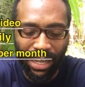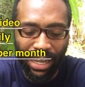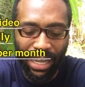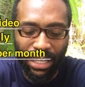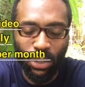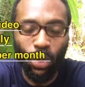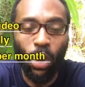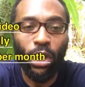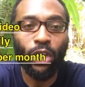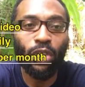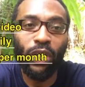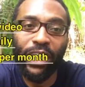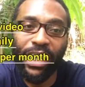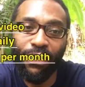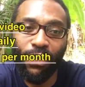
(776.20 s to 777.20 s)
is going
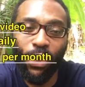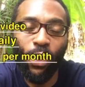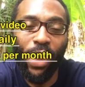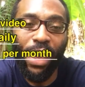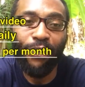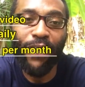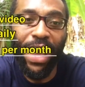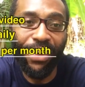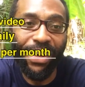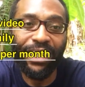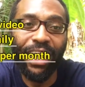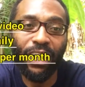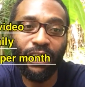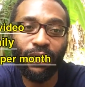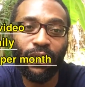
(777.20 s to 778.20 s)
to give you, if
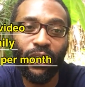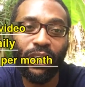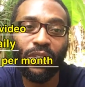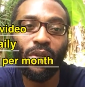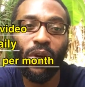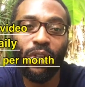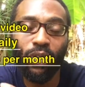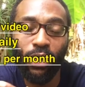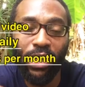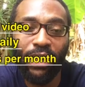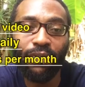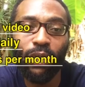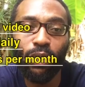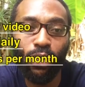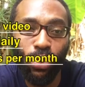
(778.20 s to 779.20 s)
100,000 views is going to
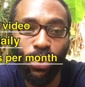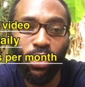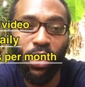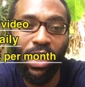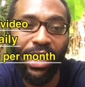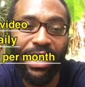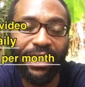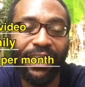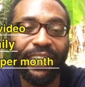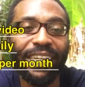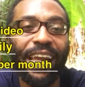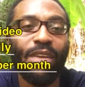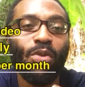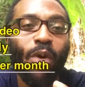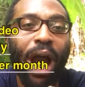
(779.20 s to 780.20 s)
give you $2,
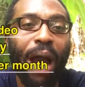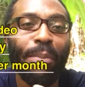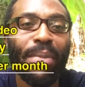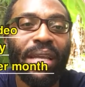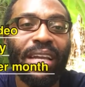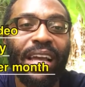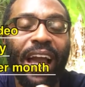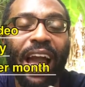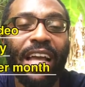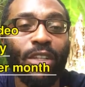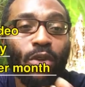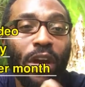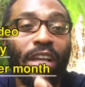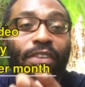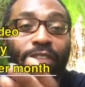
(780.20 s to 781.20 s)
then 1 million is
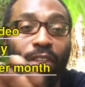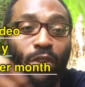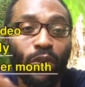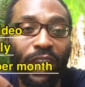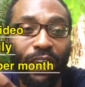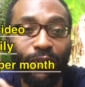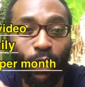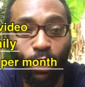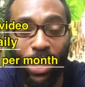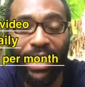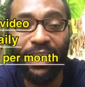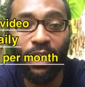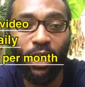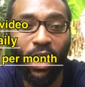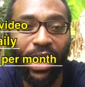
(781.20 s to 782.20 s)
going to give you
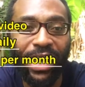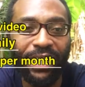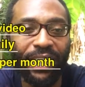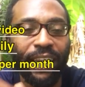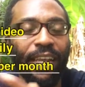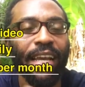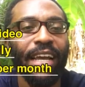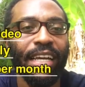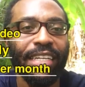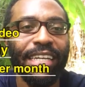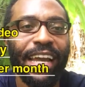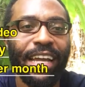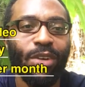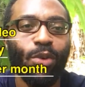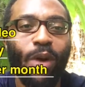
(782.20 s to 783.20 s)
$20,
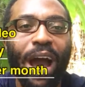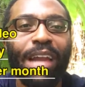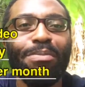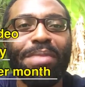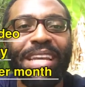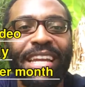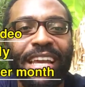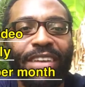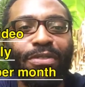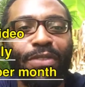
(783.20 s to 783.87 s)
then 1 million